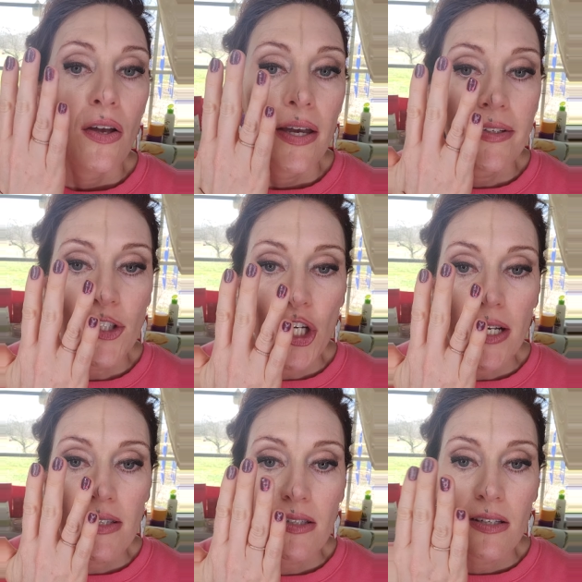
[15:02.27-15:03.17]
it
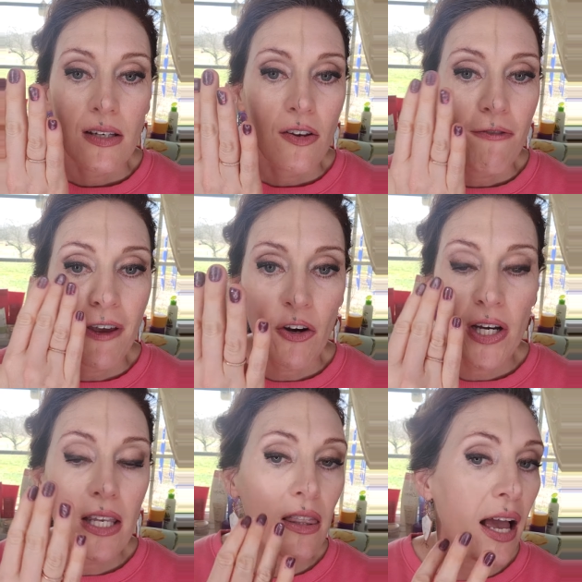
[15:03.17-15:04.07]
just
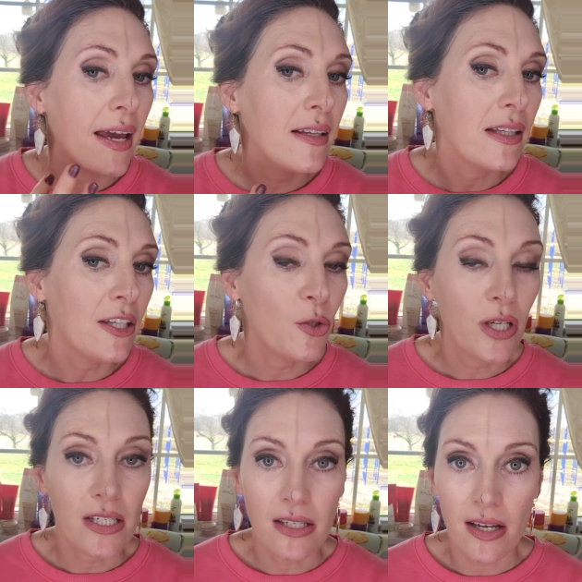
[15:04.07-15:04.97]
very lightly, you
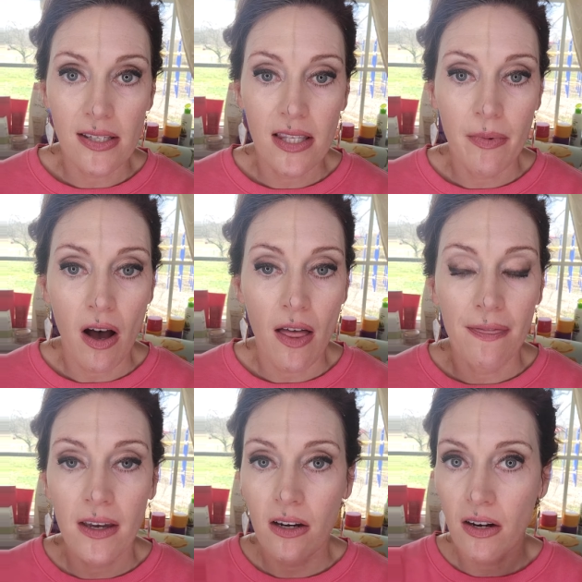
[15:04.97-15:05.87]
can dust them on
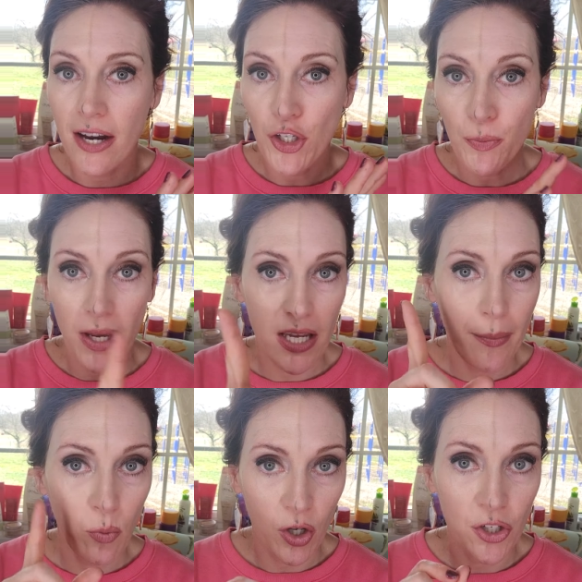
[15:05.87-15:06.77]
there and your
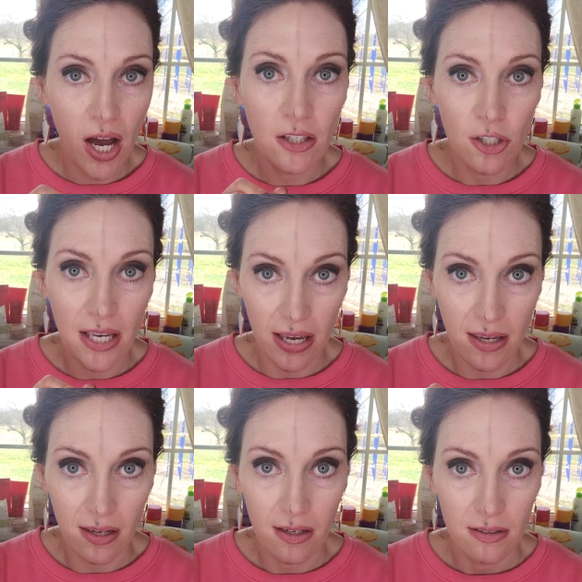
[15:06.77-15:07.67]
makeup will not look
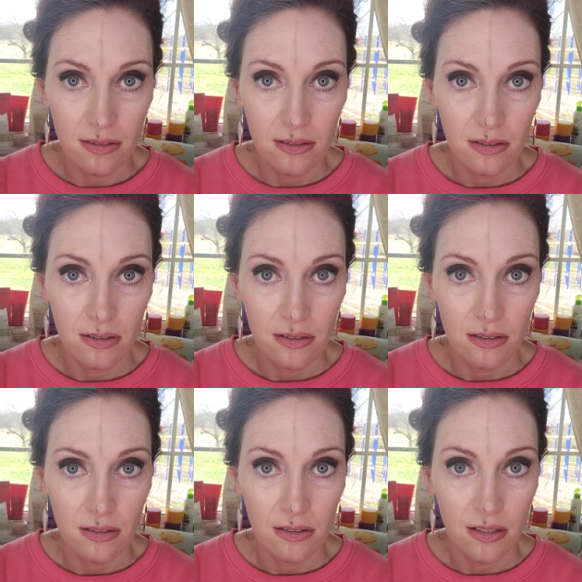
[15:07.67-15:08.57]
cakey.
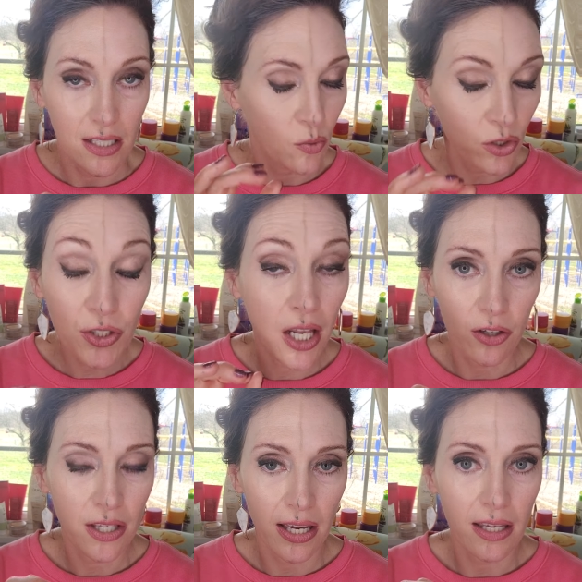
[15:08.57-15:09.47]
It will not
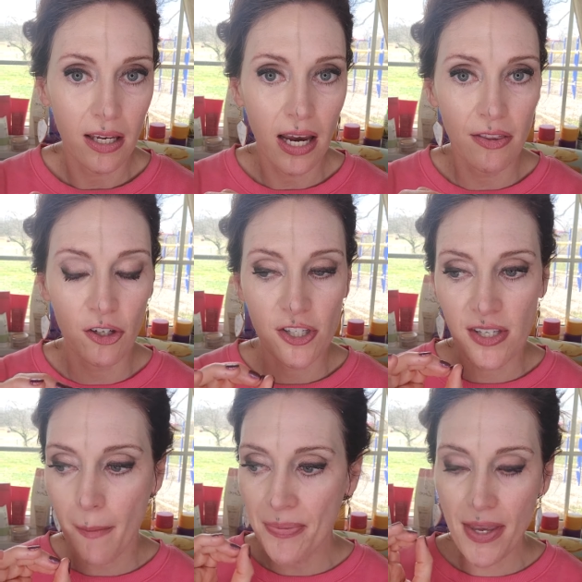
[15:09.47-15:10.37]
look cakey. And there's
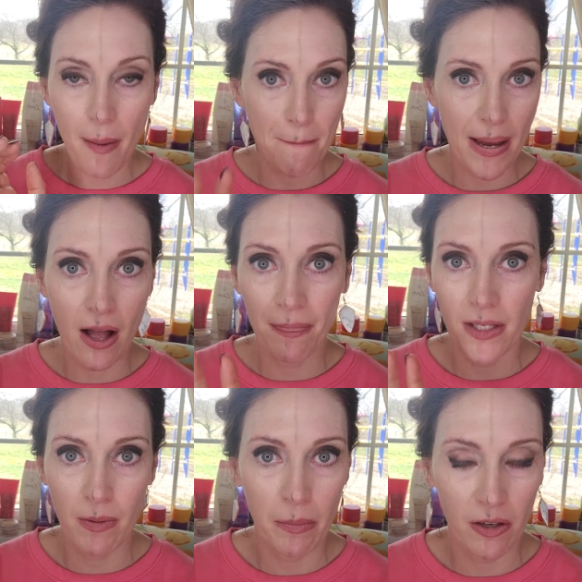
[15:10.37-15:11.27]
something about
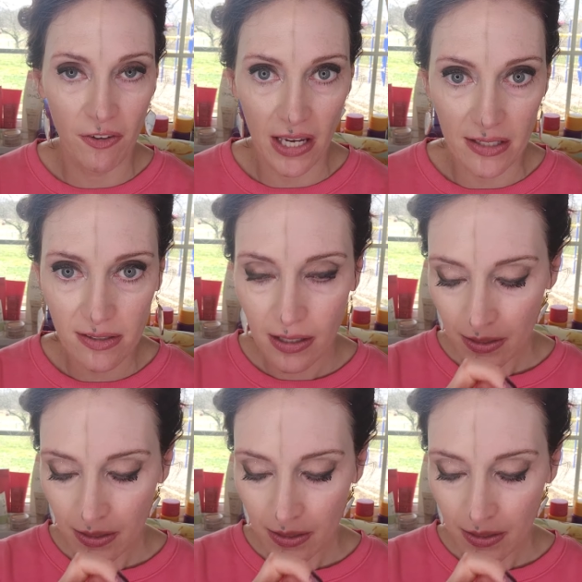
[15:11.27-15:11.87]
this Babyface